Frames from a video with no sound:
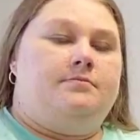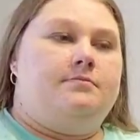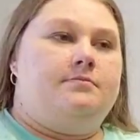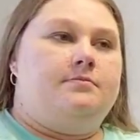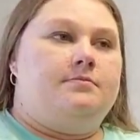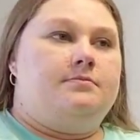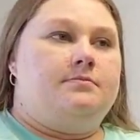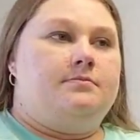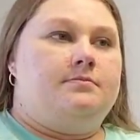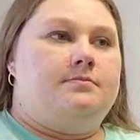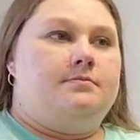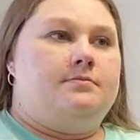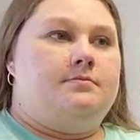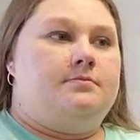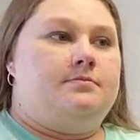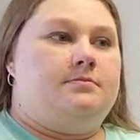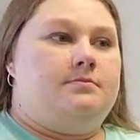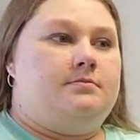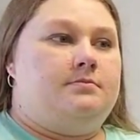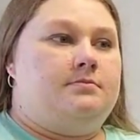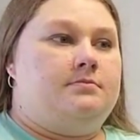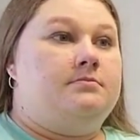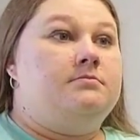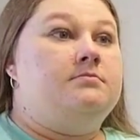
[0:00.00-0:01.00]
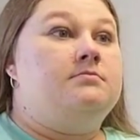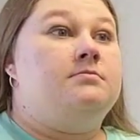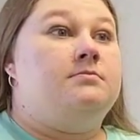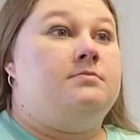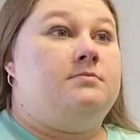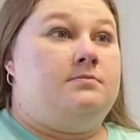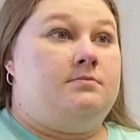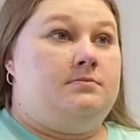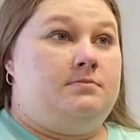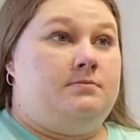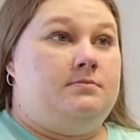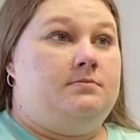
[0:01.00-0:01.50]

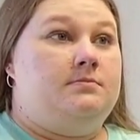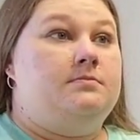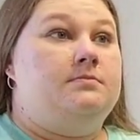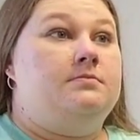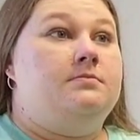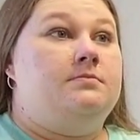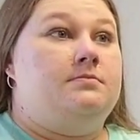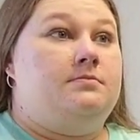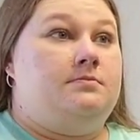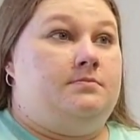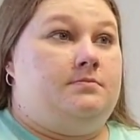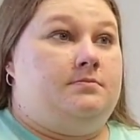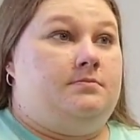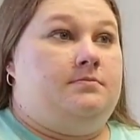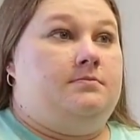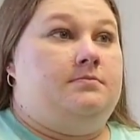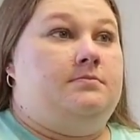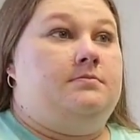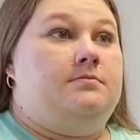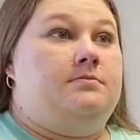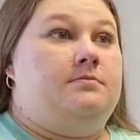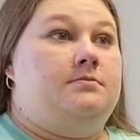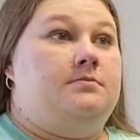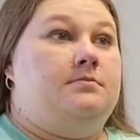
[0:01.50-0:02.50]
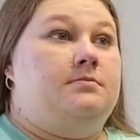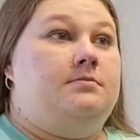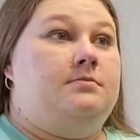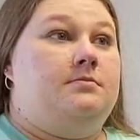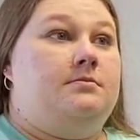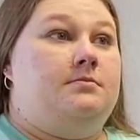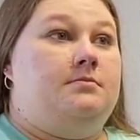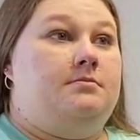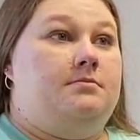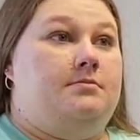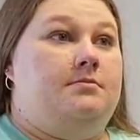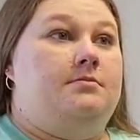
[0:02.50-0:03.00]

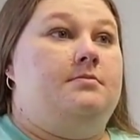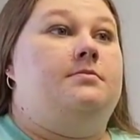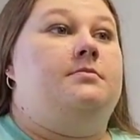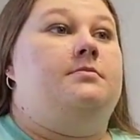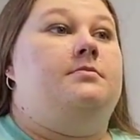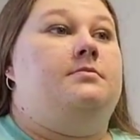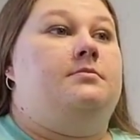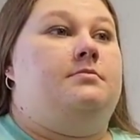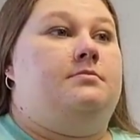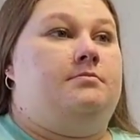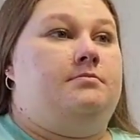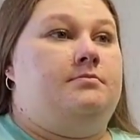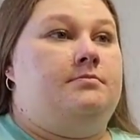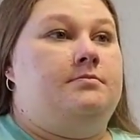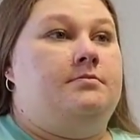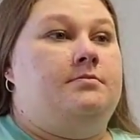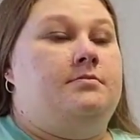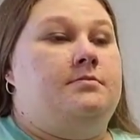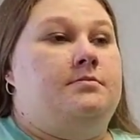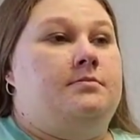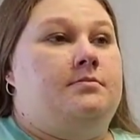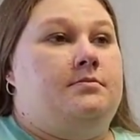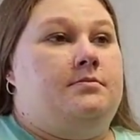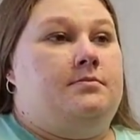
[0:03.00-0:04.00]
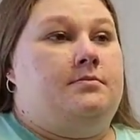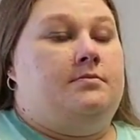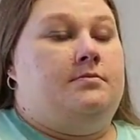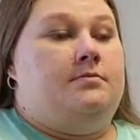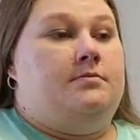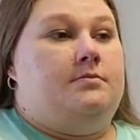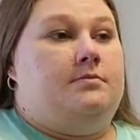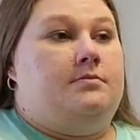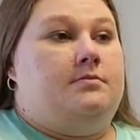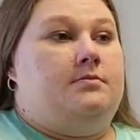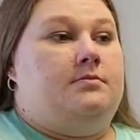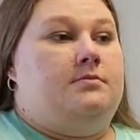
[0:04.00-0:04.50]

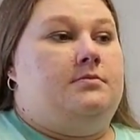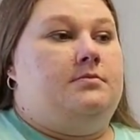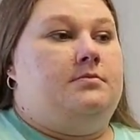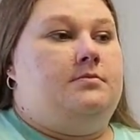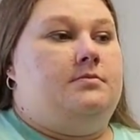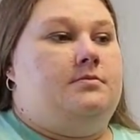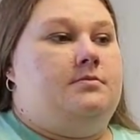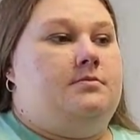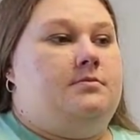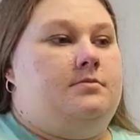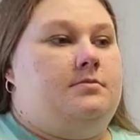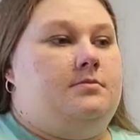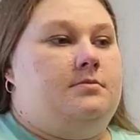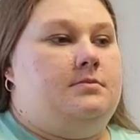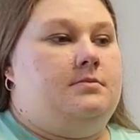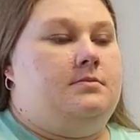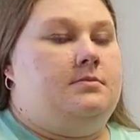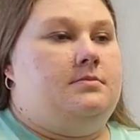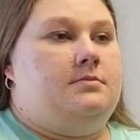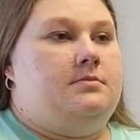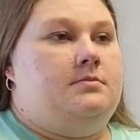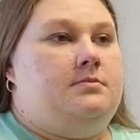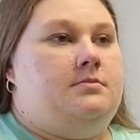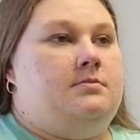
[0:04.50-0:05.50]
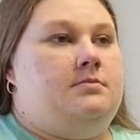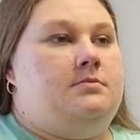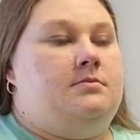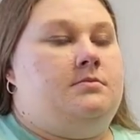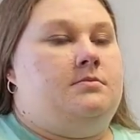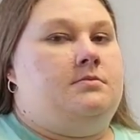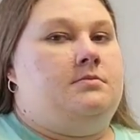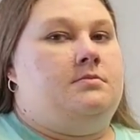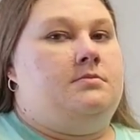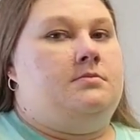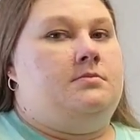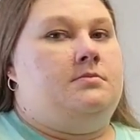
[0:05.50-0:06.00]

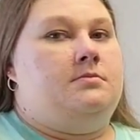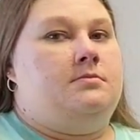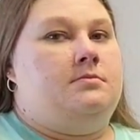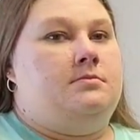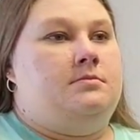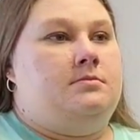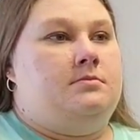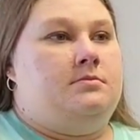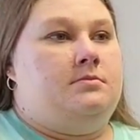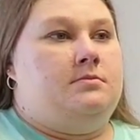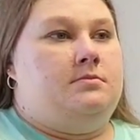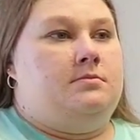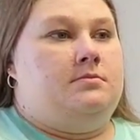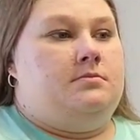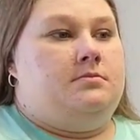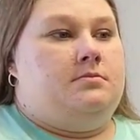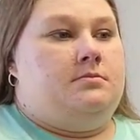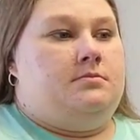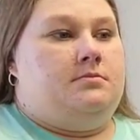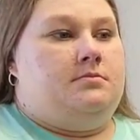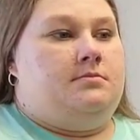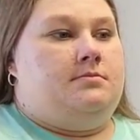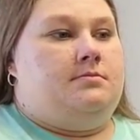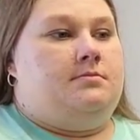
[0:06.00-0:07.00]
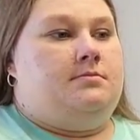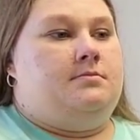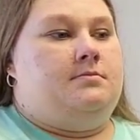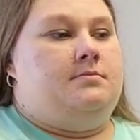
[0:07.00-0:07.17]
[no speech]